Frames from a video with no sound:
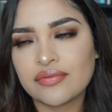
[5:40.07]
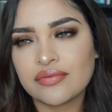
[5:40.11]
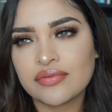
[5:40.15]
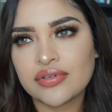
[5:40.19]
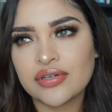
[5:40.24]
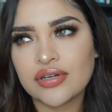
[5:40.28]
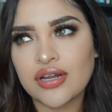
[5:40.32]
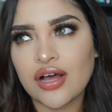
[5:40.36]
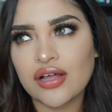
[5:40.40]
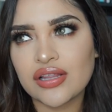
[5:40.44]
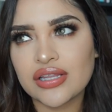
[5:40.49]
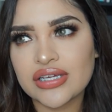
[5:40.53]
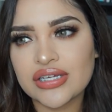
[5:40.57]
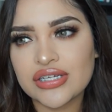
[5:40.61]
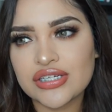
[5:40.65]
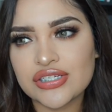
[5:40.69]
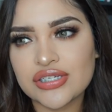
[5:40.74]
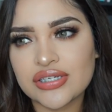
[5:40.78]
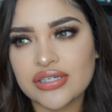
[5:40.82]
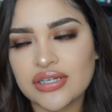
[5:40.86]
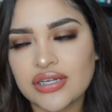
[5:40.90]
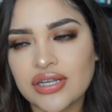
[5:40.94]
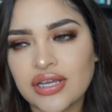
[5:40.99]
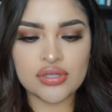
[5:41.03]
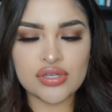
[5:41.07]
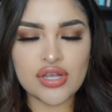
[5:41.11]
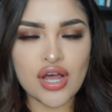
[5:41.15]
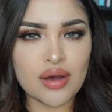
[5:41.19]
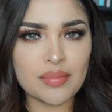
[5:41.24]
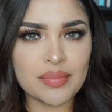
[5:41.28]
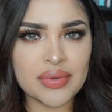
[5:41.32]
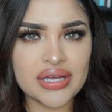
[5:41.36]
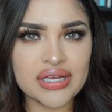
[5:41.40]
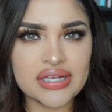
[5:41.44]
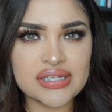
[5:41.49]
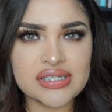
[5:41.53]
knowledge and
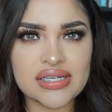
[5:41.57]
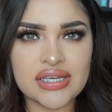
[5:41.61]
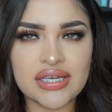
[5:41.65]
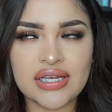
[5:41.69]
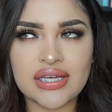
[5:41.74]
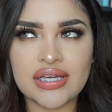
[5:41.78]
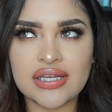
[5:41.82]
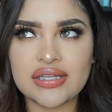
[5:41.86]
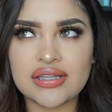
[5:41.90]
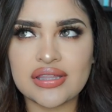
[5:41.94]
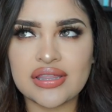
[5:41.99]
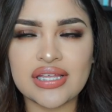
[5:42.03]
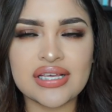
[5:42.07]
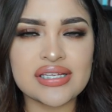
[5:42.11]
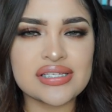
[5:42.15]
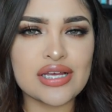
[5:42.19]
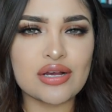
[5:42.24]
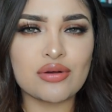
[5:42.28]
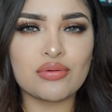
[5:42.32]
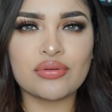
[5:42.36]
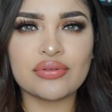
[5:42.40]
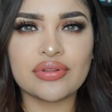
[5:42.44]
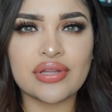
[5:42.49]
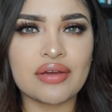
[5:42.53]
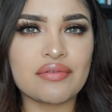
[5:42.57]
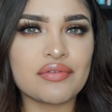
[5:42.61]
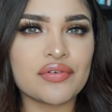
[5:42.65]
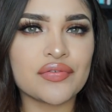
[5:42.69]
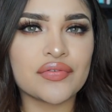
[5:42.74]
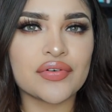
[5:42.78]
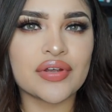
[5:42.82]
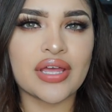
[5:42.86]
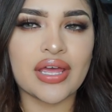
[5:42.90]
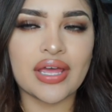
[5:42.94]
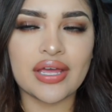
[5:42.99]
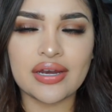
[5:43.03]
topics and things I will never
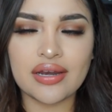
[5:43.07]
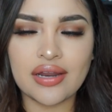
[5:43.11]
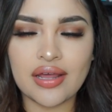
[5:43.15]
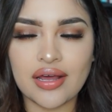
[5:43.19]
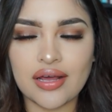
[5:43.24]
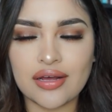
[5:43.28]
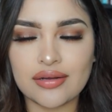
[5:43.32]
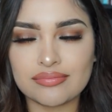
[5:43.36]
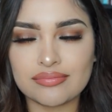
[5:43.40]
forget.